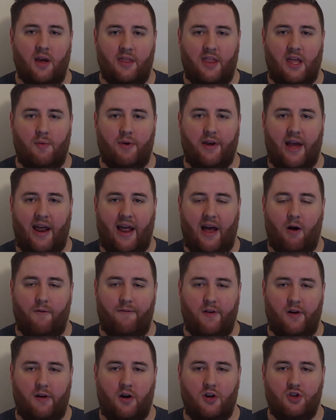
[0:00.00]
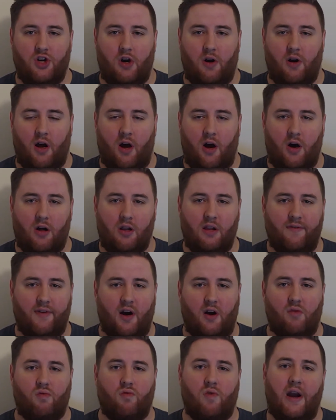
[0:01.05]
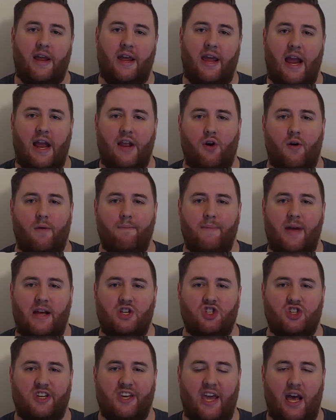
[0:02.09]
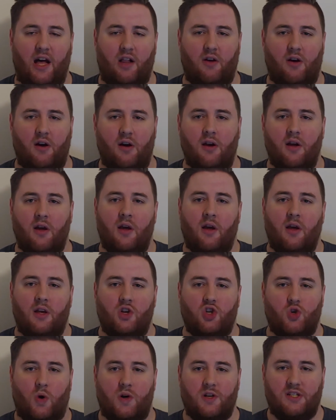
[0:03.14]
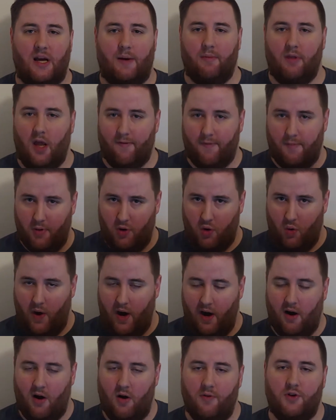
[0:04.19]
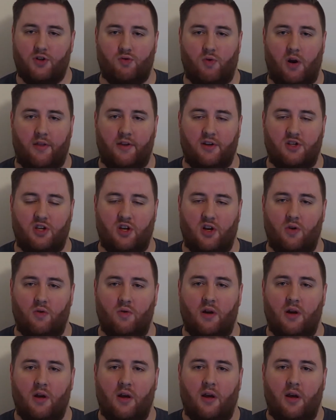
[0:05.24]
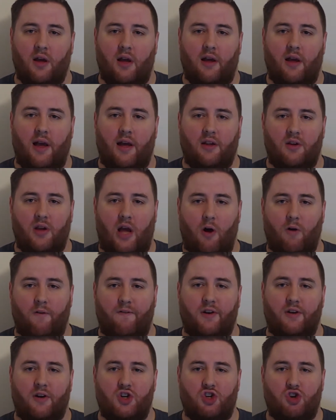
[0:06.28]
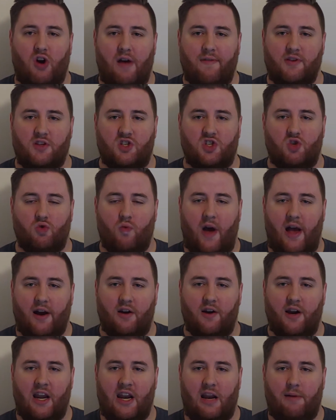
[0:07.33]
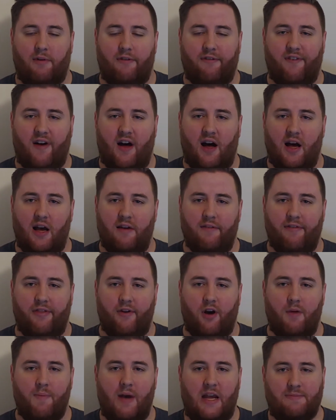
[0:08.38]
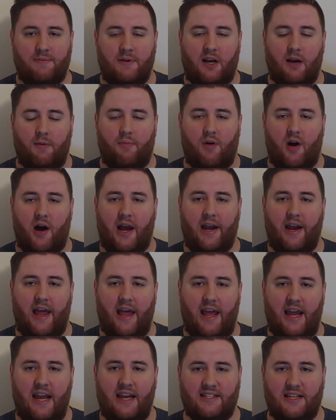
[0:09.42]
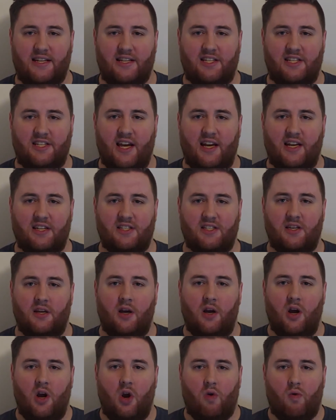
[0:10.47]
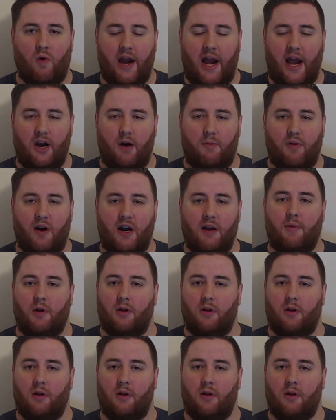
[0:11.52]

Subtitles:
Then we got outfielder Jared Oliva, right-hander Mitch Keller, shortstop Leo Piguero, there's one of the two. Outfielder Travis Swaggerty at number five, third baseman Cabrian Hayes at six, right-hander Brennan